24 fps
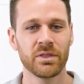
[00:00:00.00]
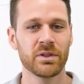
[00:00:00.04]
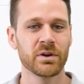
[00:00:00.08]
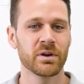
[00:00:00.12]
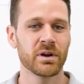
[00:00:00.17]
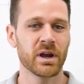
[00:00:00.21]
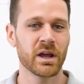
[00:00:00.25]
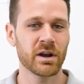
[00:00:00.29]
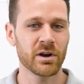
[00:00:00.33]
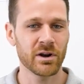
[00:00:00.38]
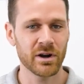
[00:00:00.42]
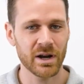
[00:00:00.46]

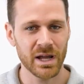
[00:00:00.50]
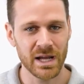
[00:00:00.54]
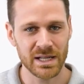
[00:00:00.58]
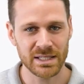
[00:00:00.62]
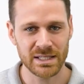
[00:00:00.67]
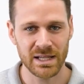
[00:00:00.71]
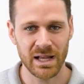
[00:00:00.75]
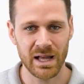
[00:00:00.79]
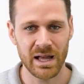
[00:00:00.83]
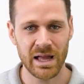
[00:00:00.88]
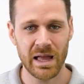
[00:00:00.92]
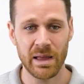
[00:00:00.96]
their internet
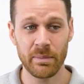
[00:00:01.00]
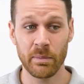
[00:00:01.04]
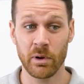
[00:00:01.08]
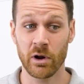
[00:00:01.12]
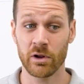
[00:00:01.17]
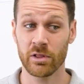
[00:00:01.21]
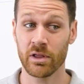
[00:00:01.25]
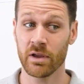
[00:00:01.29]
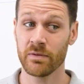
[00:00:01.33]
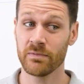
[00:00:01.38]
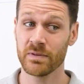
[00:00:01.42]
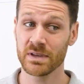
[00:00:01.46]
time?
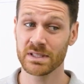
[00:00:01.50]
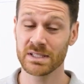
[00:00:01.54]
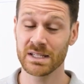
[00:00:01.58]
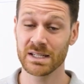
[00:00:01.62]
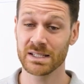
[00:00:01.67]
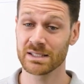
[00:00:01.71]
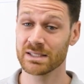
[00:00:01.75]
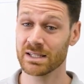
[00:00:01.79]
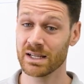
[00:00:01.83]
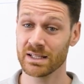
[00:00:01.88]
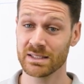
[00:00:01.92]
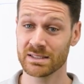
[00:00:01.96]
Are they
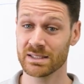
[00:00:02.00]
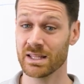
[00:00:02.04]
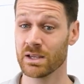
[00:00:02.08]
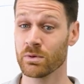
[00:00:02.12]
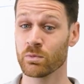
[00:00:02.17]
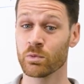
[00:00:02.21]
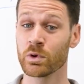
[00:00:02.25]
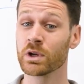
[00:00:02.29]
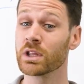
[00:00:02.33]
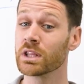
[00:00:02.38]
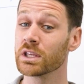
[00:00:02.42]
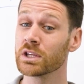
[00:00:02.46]
visiting sites they
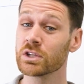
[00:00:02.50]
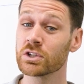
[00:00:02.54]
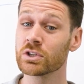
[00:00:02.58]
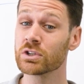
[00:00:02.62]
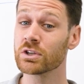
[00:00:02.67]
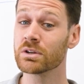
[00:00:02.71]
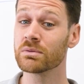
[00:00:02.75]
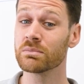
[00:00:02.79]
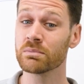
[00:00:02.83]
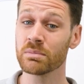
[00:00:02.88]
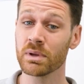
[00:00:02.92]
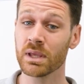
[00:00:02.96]
really
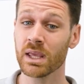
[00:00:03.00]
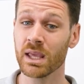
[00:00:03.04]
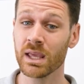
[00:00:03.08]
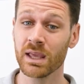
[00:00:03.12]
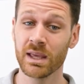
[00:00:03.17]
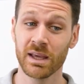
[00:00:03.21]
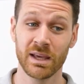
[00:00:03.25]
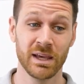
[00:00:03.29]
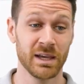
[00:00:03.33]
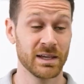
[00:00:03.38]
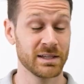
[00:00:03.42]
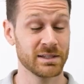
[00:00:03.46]
shouldn't
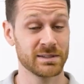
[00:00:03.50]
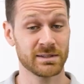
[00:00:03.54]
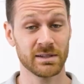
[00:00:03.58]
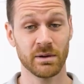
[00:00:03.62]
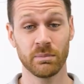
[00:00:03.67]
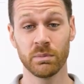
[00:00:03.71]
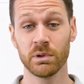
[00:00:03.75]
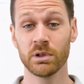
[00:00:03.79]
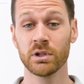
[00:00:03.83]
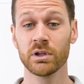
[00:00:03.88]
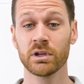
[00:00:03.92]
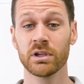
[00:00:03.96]
be? Is
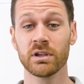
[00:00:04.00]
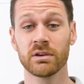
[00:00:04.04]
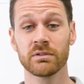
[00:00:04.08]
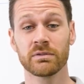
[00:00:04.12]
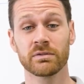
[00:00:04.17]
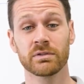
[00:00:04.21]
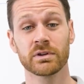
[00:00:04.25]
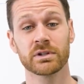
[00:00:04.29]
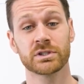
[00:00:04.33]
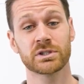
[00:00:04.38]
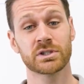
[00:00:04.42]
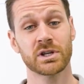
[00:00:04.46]
someone looking
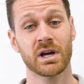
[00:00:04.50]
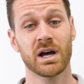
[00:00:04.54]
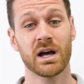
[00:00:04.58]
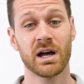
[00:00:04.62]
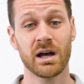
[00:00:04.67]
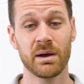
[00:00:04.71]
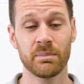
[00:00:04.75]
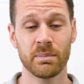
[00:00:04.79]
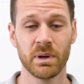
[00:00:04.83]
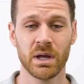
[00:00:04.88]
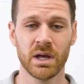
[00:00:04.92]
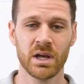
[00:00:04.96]
for a
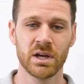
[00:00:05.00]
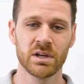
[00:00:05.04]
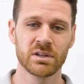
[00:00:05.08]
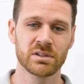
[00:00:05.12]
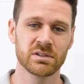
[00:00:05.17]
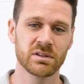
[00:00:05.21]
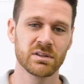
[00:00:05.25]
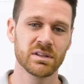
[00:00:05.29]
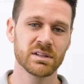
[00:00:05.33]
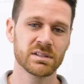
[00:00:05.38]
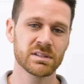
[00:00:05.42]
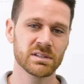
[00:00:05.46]
job?
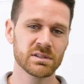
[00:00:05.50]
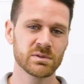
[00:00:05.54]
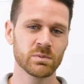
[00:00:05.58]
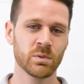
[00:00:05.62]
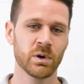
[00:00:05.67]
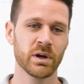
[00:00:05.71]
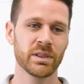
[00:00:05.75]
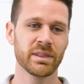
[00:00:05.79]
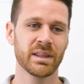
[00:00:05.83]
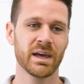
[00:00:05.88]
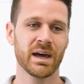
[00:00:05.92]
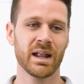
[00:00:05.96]
So this is
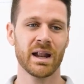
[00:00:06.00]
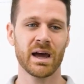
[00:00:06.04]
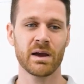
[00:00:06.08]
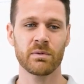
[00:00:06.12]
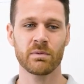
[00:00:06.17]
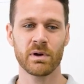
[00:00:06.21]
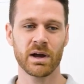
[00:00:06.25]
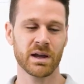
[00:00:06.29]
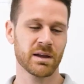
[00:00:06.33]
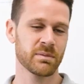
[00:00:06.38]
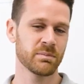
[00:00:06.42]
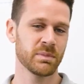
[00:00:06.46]
one that I
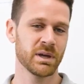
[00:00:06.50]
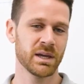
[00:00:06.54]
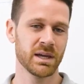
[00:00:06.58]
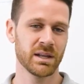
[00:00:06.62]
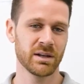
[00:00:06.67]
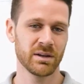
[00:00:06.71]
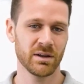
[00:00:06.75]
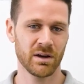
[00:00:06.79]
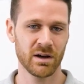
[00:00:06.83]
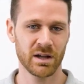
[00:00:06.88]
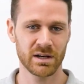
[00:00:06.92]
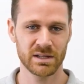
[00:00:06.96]

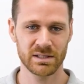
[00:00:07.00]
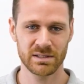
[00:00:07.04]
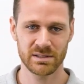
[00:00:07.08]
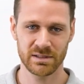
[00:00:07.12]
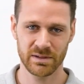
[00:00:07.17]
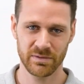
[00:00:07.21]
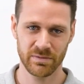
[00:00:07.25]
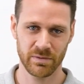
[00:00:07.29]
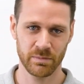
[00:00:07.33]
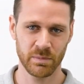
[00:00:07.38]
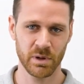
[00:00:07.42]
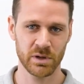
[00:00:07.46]
recommend,
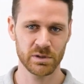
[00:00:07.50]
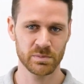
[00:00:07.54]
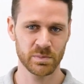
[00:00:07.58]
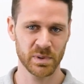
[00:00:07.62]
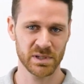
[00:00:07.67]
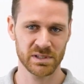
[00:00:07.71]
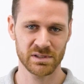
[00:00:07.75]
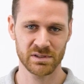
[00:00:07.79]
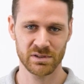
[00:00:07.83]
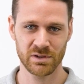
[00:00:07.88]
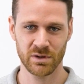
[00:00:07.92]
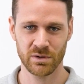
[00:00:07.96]
honestly, for most
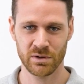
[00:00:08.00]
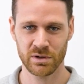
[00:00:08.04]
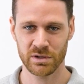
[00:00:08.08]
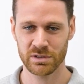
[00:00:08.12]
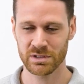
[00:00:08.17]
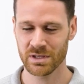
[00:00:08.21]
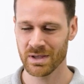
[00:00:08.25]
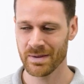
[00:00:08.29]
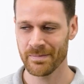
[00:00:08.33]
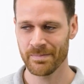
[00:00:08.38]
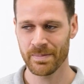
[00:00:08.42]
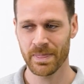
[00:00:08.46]
business
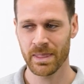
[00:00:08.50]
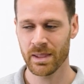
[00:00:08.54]
owners.